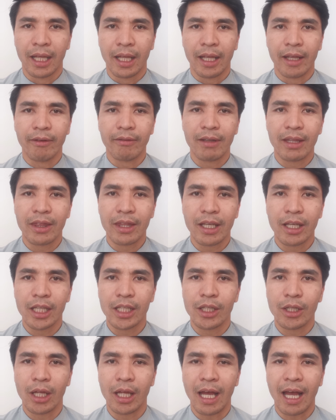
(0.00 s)
even
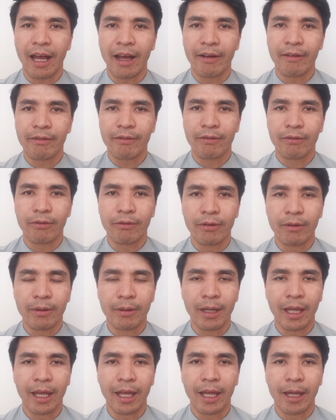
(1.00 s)
they have
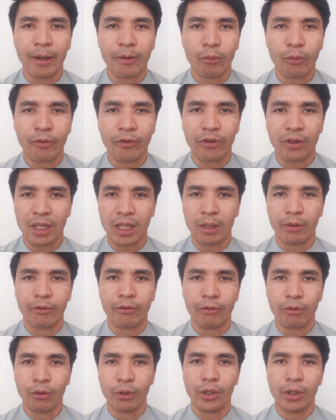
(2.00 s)
a
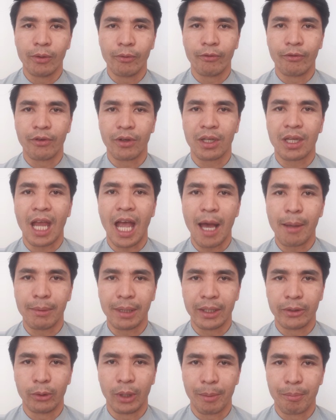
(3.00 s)
full
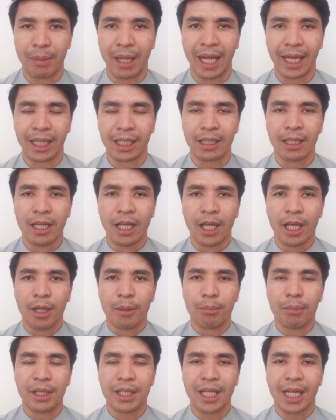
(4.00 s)
vocabulary bank,
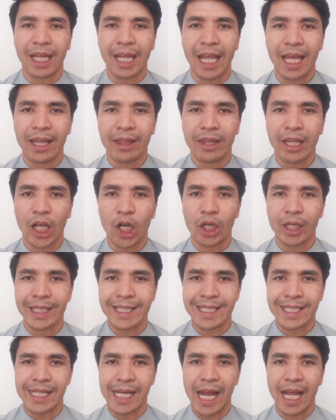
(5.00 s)
but again they are
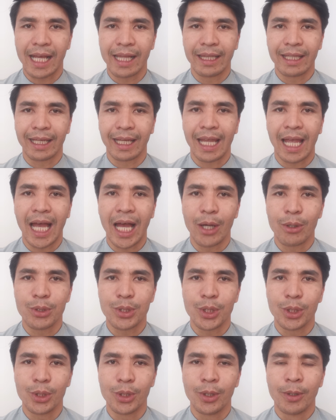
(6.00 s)
struggling how
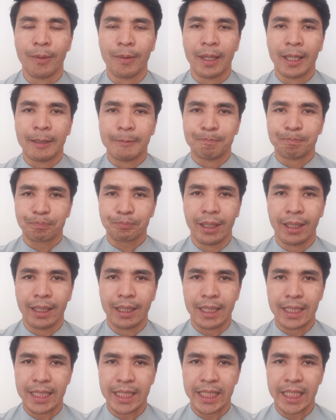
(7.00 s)
to
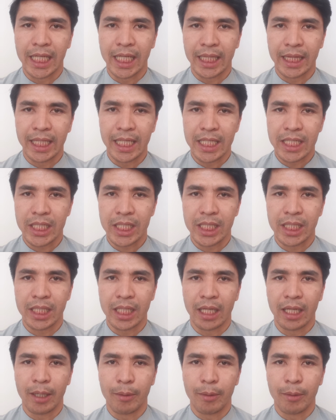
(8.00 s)
stick these